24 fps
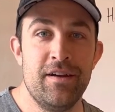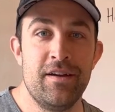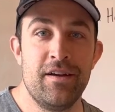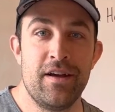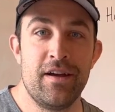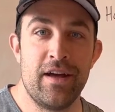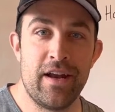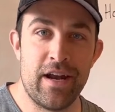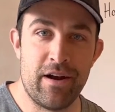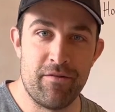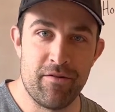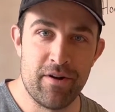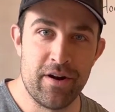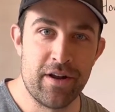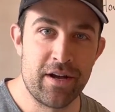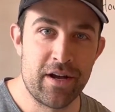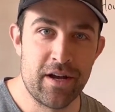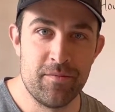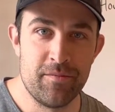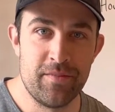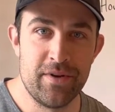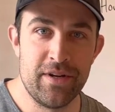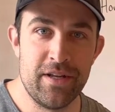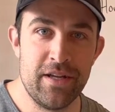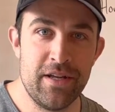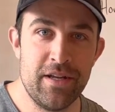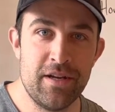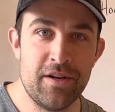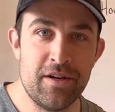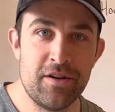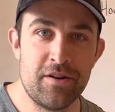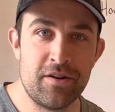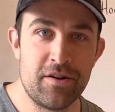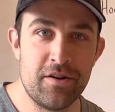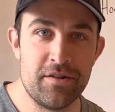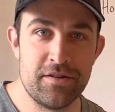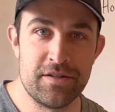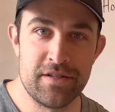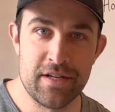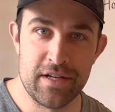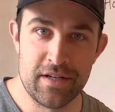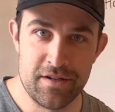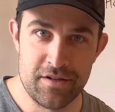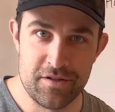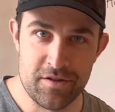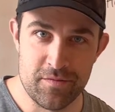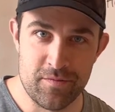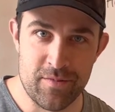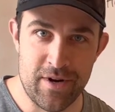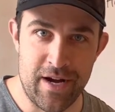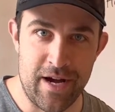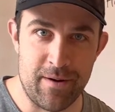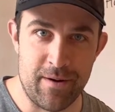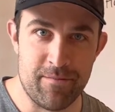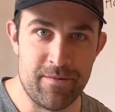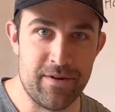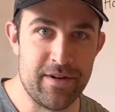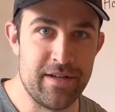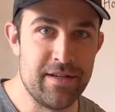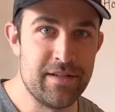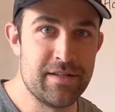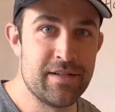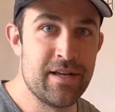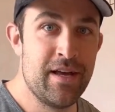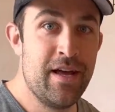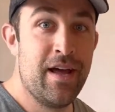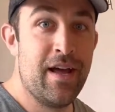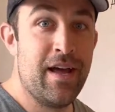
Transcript: and I run a company called Signature Properties.